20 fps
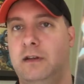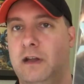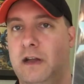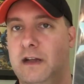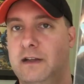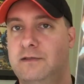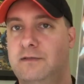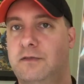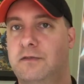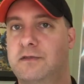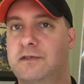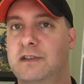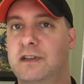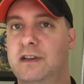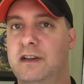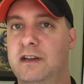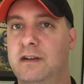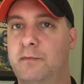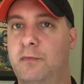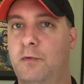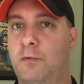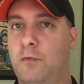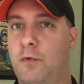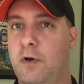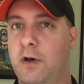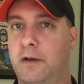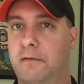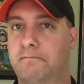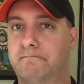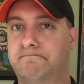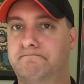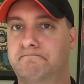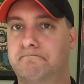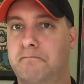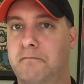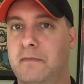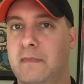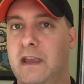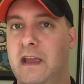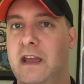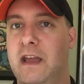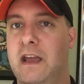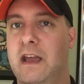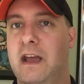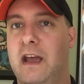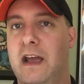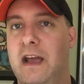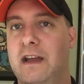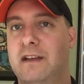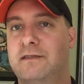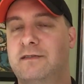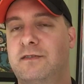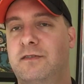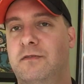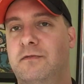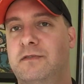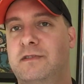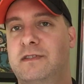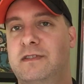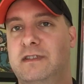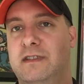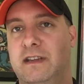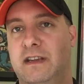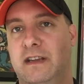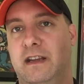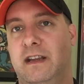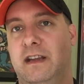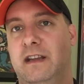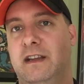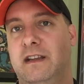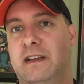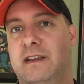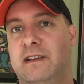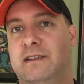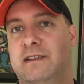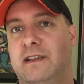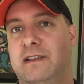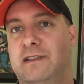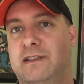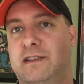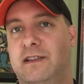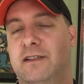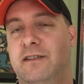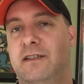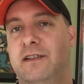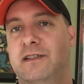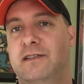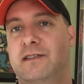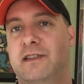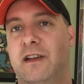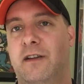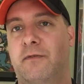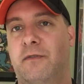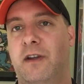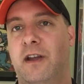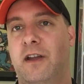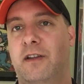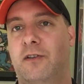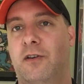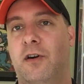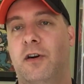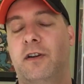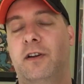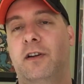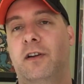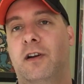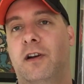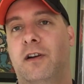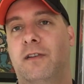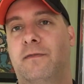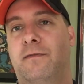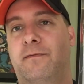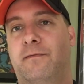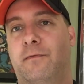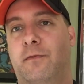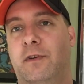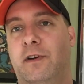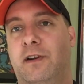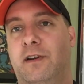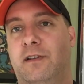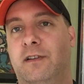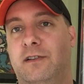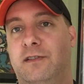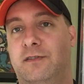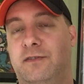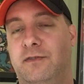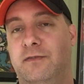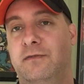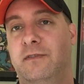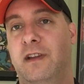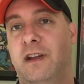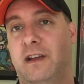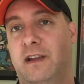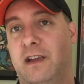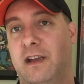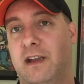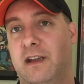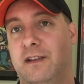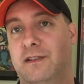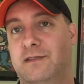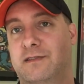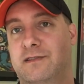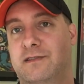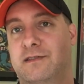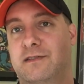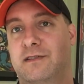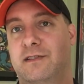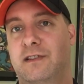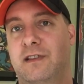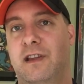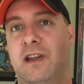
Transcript: Astro City number 1. Astro City is a series that ran on and off for nearly 2 decades.